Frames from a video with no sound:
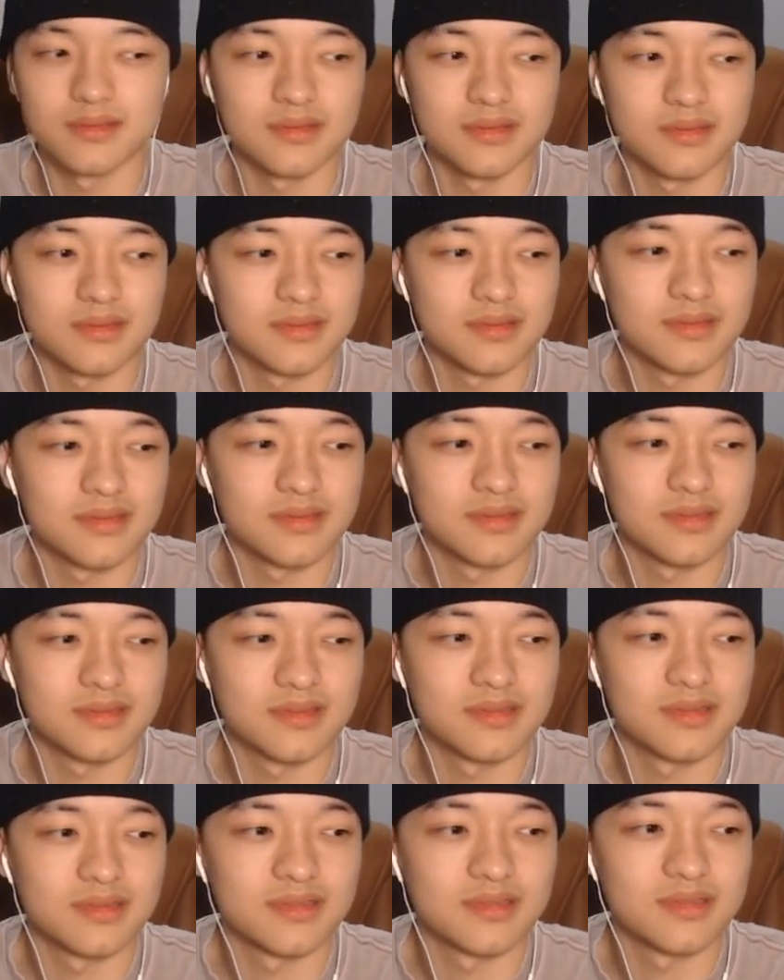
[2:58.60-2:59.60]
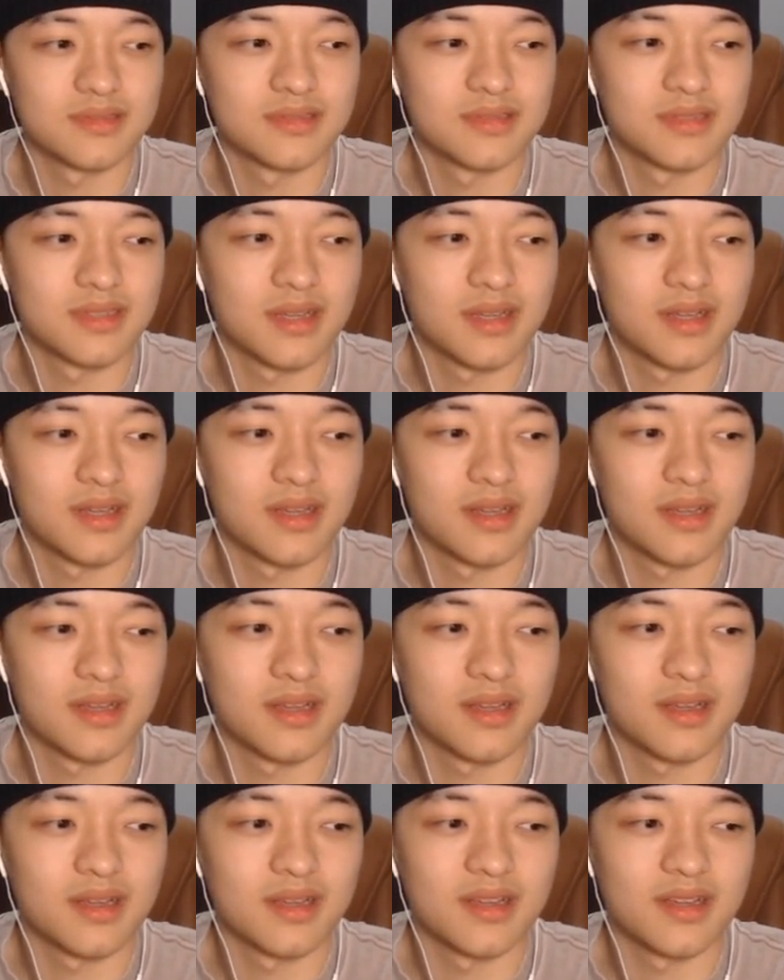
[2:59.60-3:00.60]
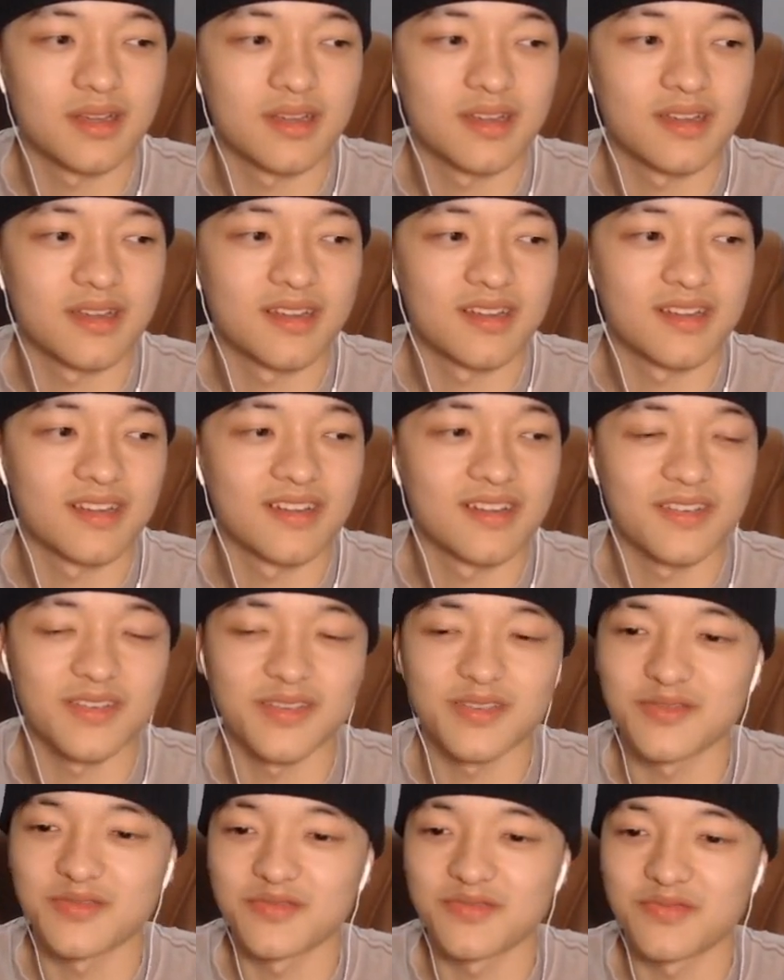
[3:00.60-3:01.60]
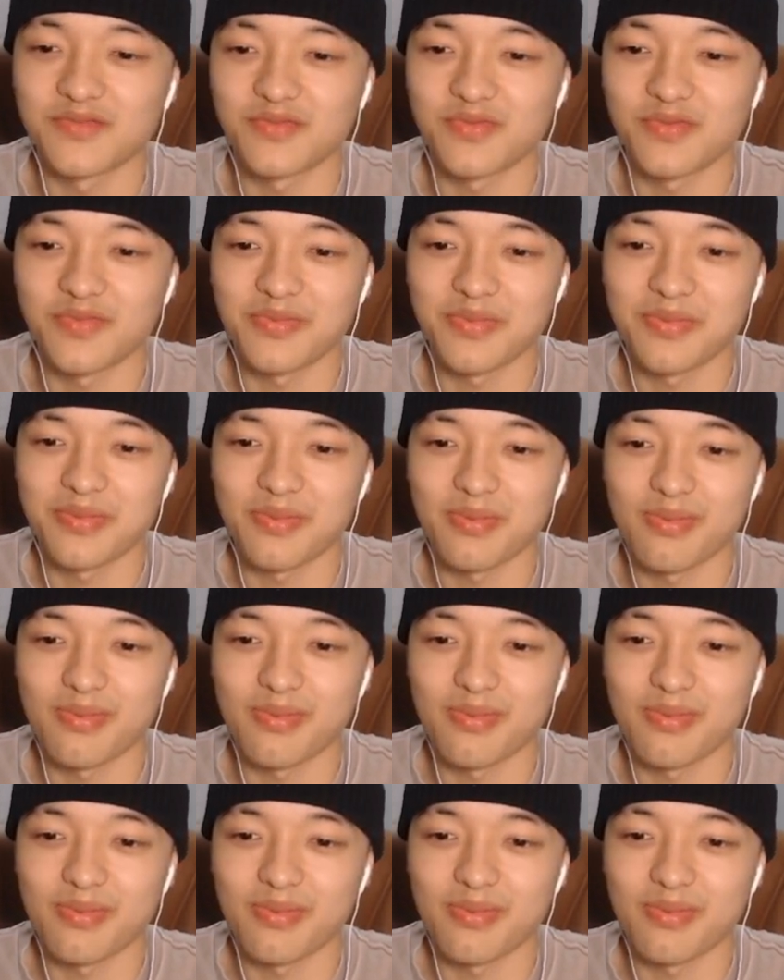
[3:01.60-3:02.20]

No words are spoken by the person on screen.